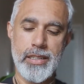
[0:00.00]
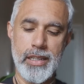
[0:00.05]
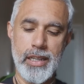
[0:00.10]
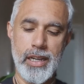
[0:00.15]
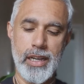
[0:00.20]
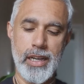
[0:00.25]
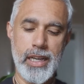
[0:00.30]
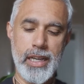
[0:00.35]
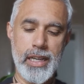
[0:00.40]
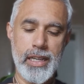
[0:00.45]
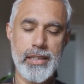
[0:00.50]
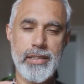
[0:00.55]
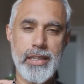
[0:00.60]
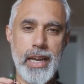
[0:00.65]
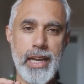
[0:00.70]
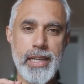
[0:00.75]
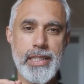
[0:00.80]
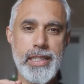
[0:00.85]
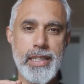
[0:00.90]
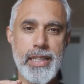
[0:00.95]

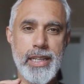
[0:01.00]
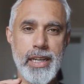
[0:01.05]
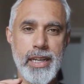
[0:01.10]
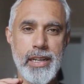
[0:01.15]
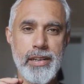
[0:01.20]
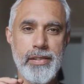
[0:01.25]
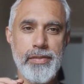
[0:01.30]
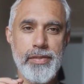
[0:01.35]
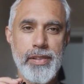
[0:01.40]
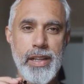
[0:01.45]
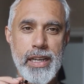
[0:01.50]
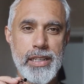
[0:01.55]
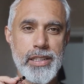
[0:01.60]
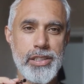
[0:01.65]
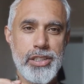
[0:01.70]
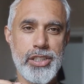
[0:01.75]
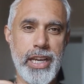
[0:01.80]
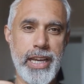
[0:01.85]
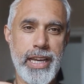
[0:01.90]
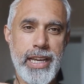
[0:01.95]
anxiety kind of like
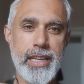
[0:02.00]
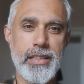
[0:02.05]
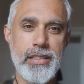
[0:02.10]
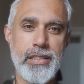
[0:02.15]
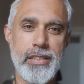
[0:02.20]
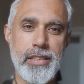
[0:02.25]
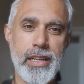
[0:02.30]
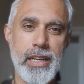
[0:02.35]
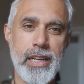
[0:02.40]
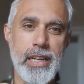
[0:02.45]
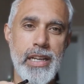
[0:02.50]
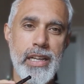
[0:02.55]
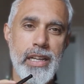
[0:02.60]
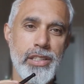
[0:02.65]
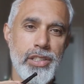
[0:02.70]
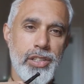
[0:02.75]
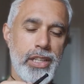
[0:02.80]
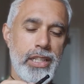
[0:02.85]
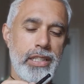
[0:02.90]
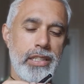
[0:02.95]
chains.
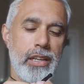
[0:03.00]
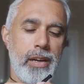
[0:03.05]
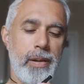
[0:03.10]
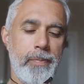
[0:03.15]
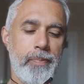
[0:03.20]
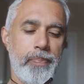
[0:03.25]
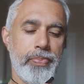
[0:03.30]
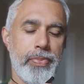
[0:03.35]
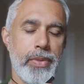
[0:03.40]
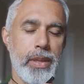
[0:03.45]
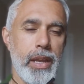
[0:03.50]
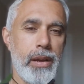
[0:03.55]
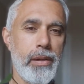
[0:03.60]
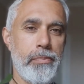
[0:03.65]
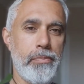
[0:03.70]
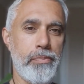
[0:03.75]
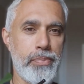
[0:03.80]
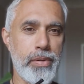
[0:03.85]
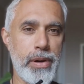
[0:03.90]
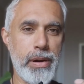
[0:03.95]
So these are
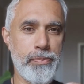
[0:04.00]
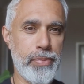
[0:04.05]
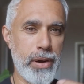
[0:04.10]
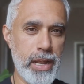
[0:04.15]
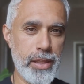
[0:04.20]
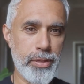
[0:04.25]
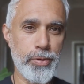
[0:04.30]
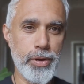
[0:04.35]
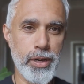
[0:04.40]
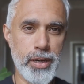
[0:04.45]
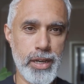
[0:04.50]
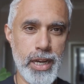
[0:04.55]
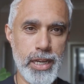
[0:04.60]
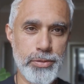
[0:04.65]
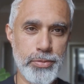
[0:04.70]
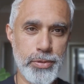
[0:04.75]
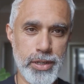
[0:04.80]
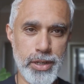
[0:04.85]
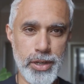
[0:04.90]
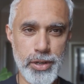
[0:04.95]
breathwork,
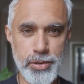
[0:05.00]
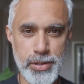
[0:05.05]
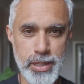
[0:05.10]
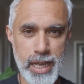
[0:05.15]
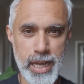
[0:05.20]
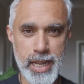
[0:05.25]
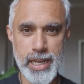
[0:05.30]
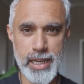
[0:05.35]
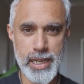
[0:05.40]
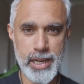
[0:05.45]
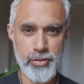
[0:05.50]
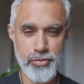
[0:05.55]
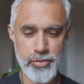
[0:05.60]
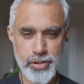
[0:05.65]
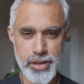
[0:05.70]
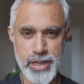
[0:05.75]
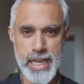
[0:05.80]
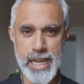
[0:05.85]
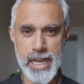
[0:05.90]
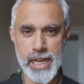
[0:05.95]
as we know, that can
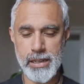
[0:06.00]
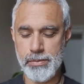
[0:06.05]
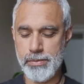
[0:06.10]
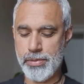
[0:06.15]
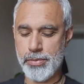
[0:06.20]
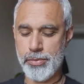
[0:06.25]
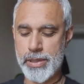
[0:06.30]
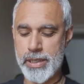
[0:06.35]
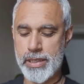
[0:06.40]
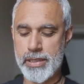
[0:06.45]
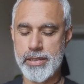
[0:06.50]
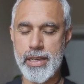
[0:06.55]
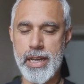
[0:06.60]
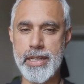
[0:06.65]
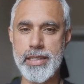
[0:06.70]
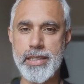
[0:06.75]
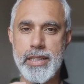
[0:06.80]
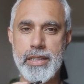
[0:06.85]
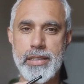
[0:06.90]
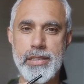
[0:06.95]
really help with
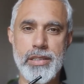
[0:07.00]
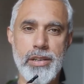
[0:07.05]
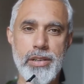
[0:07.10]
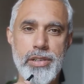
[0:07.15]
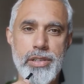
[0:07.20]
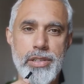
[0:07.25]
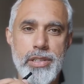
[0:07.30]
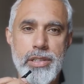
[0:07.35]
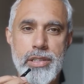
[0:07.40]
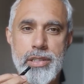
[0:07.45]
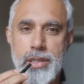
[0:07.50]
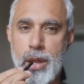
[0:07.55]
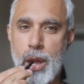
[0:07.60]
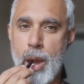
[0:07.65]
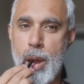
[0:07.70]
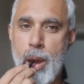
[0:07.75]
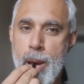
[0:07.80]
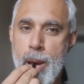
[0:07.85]
anxiety. So you just,